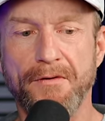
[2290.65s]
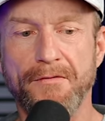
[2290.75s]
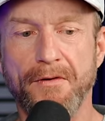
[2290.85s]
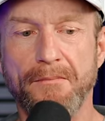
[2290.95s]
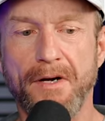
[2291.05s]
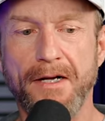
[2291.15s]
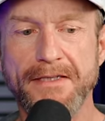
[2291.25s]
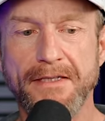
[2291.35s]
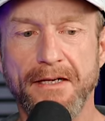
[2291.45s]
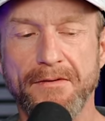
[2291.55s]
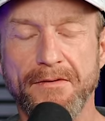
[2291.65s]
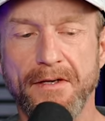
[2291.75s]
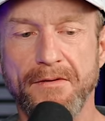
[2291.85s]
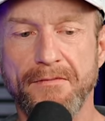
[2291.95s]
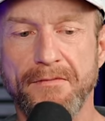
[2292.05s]
for months, and I,
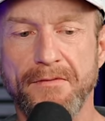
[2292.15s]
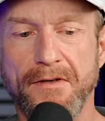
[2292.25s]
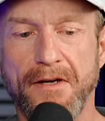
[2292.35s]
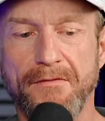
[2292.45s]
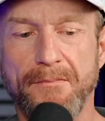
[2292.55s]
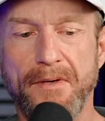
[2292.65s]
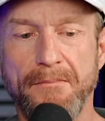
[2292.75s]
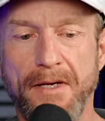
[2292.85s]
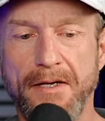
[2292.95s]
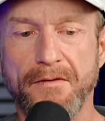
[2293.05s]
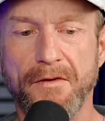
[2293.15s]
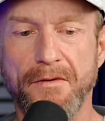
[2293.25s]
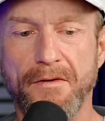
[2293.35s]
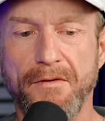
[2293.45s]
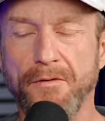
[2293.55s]
have I've been meaning
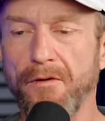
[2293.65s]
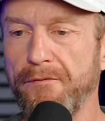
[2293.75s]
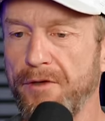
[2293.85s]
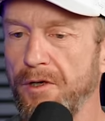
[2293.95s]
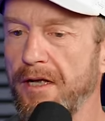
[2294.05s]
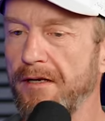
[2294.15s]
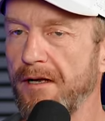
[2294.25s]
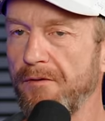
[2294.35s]
to do a review on it.